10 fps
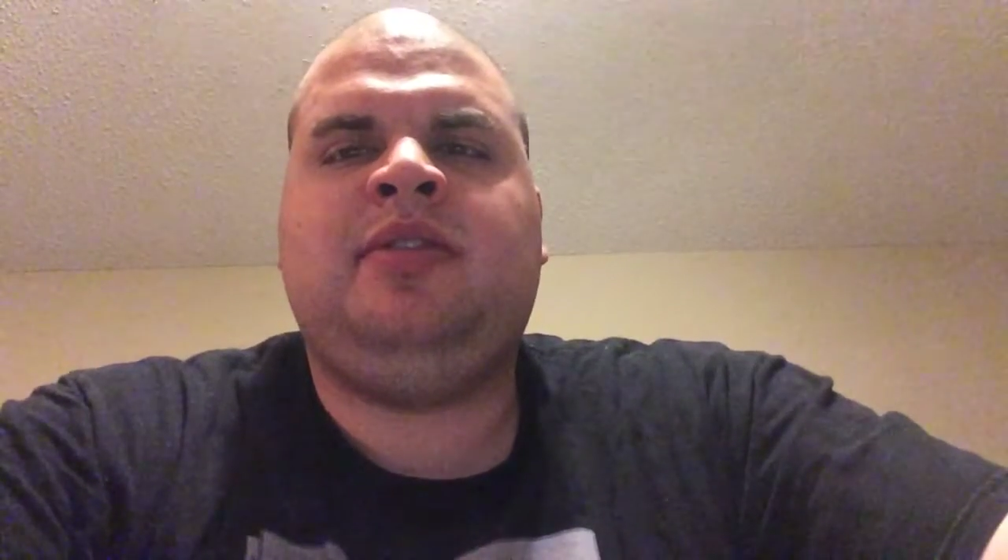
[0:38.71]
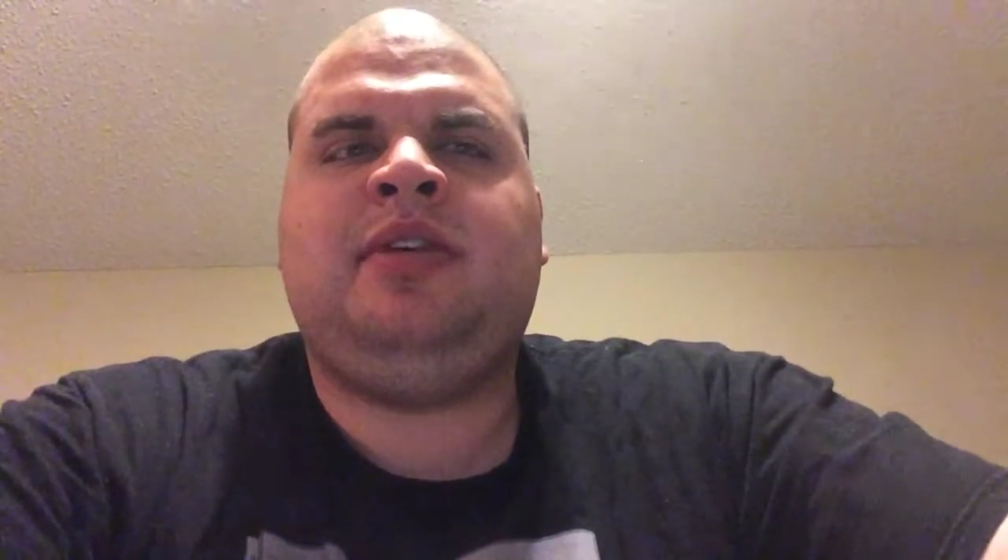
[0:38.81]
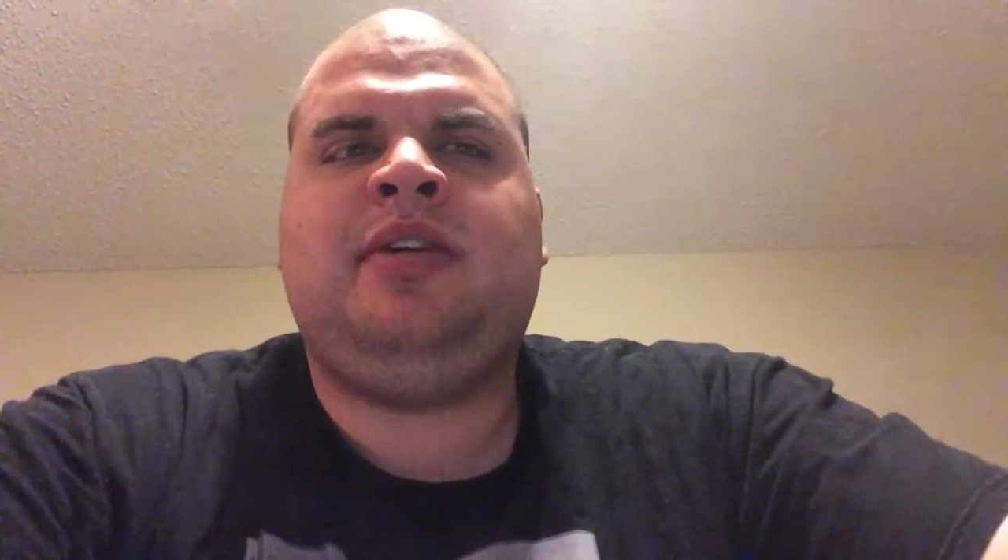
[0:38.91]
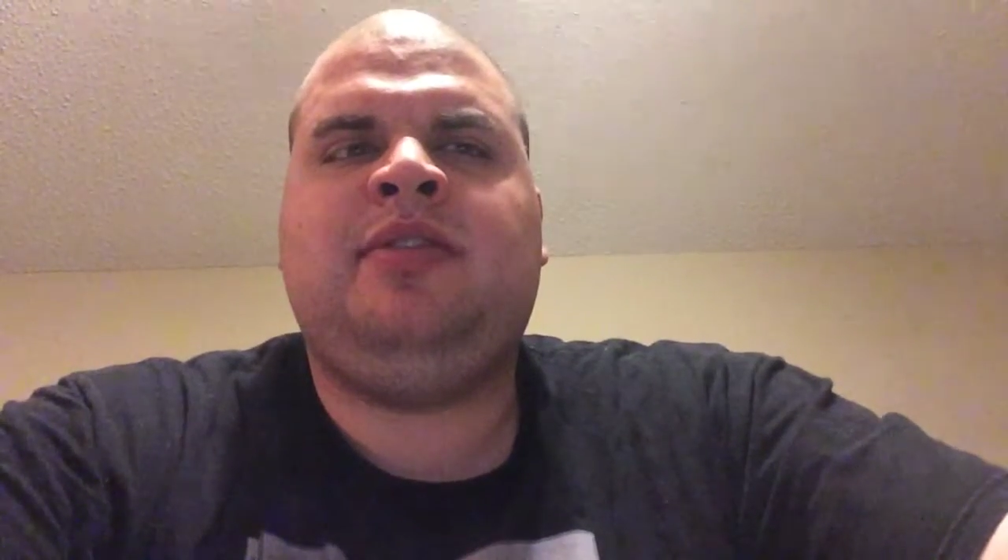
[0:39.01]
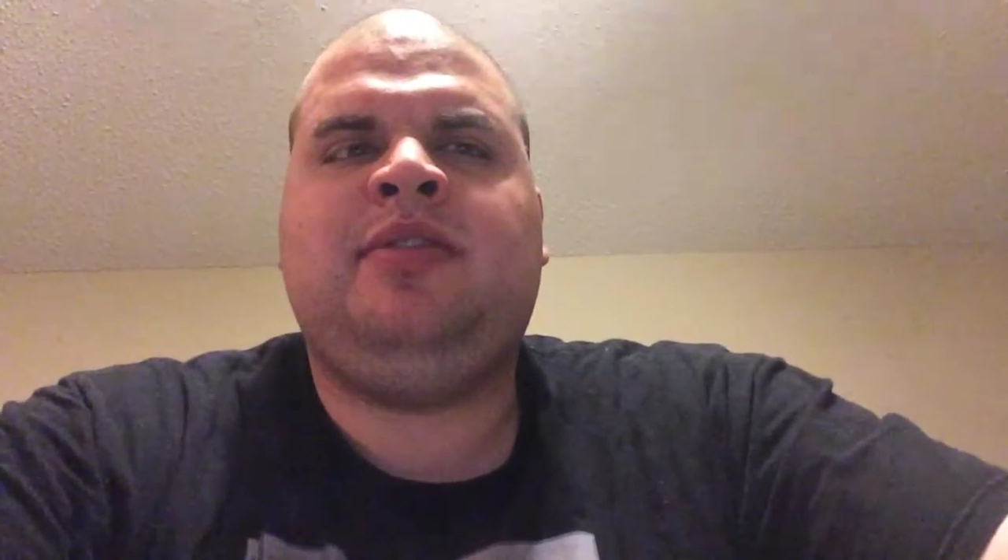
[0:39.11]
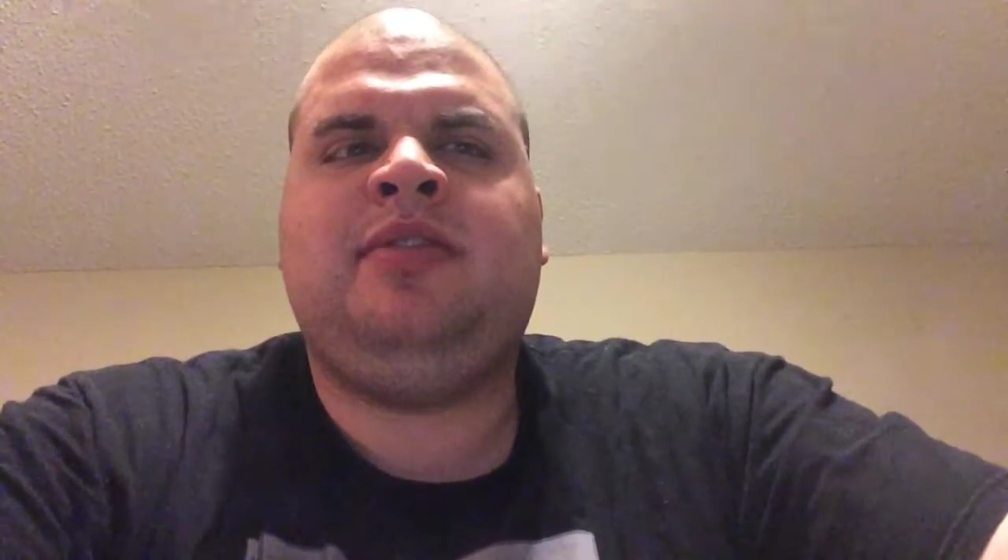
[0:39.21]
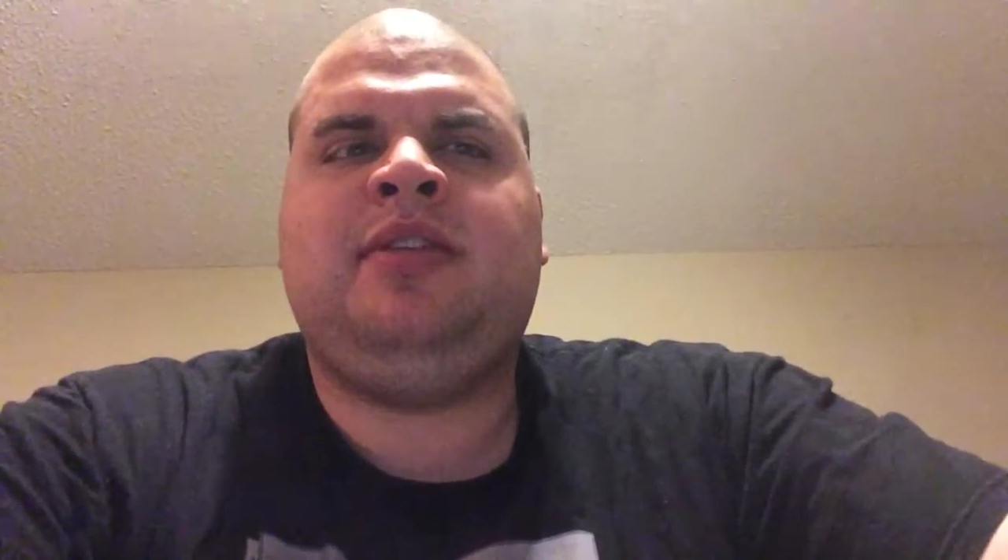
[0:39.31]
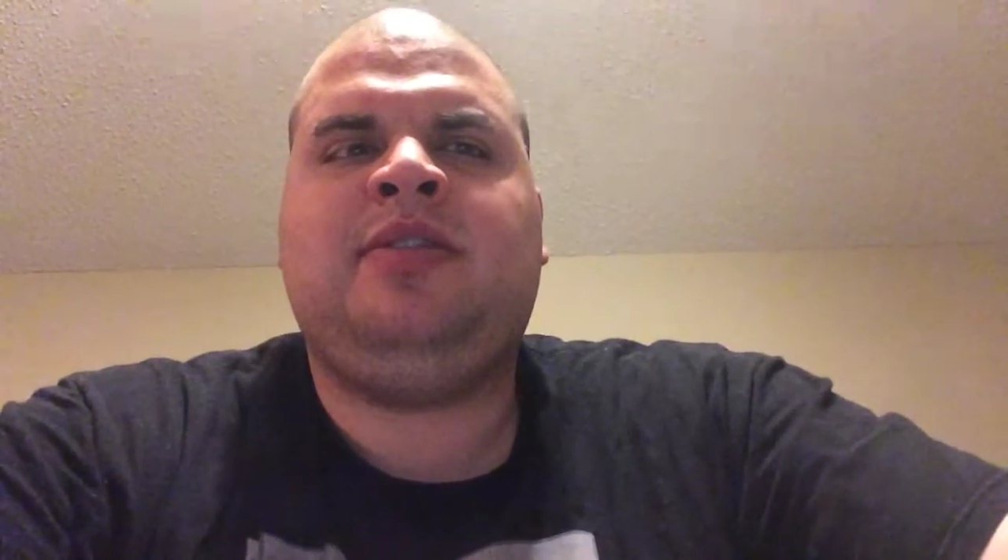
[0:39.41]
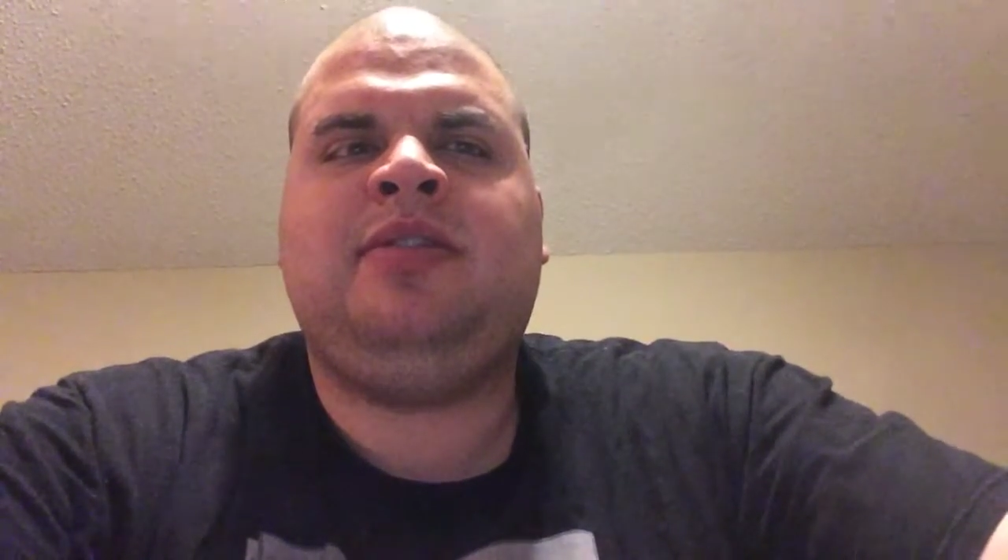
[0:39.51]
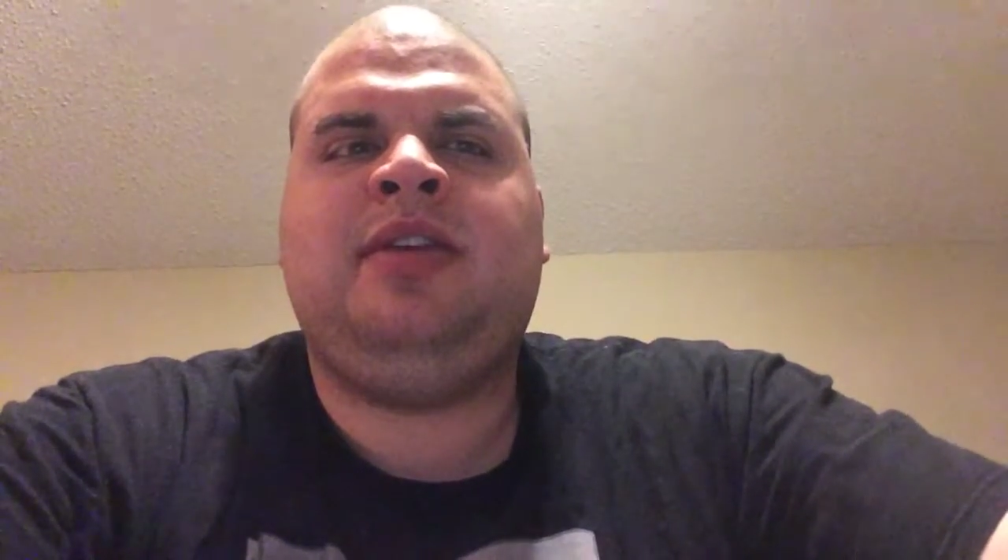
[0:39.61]

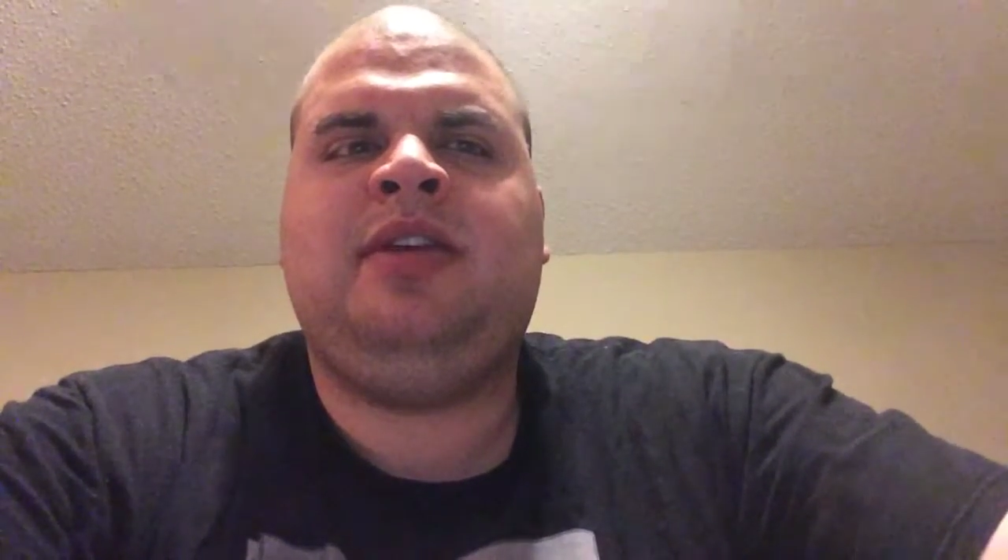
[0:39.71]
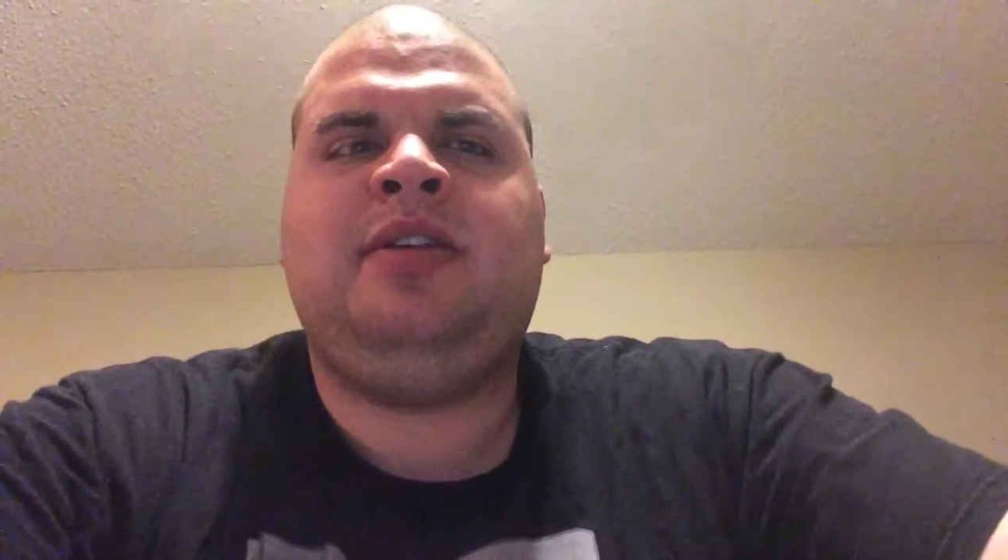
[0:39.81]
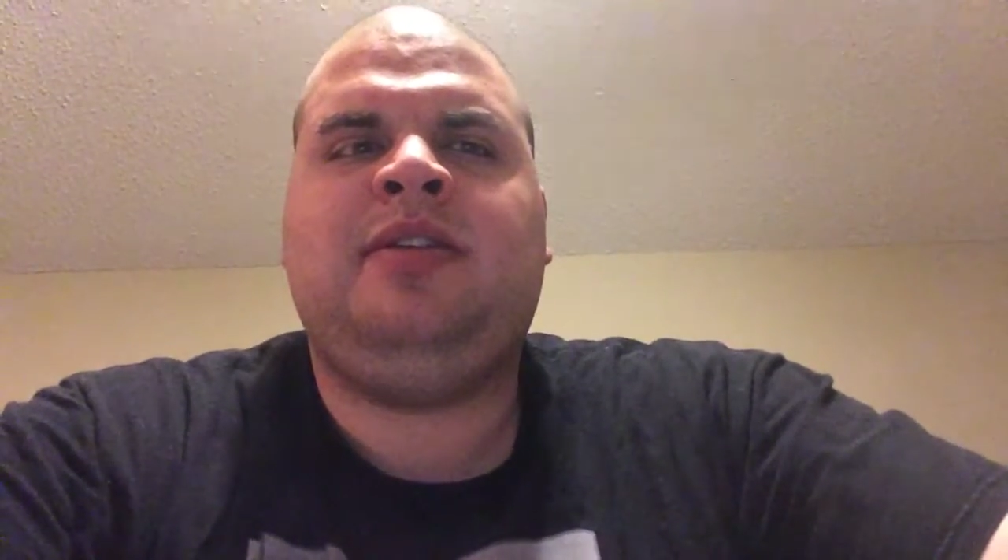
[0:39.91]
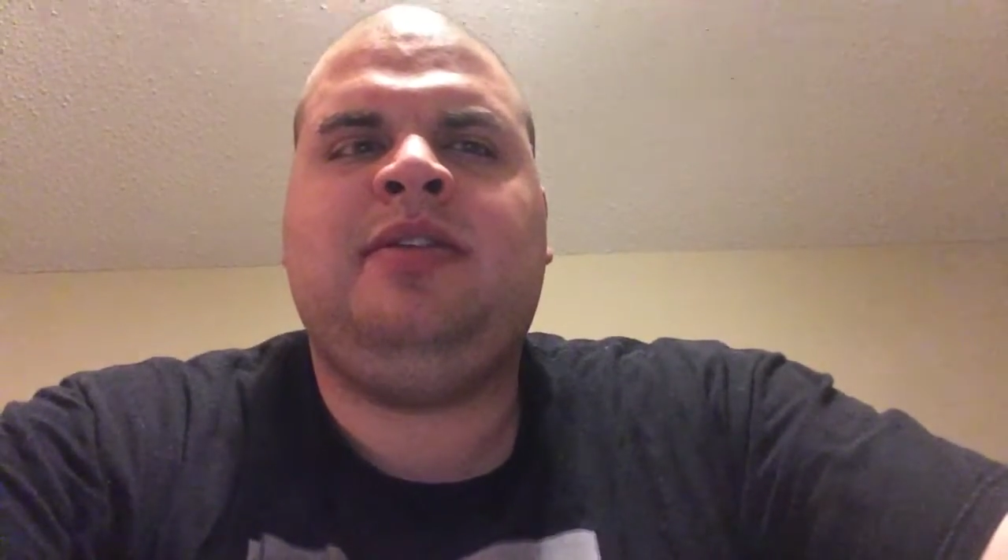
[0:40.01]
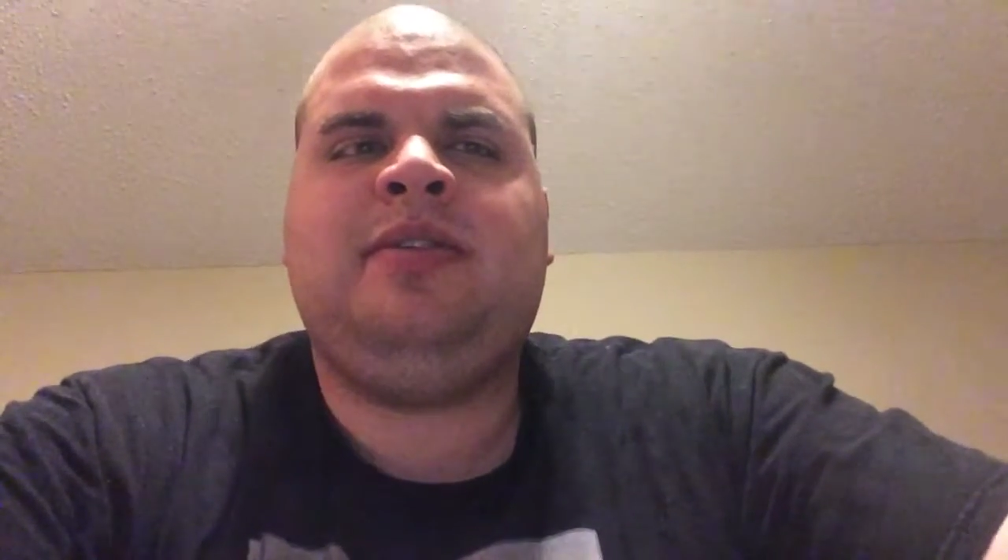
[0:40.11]
2016.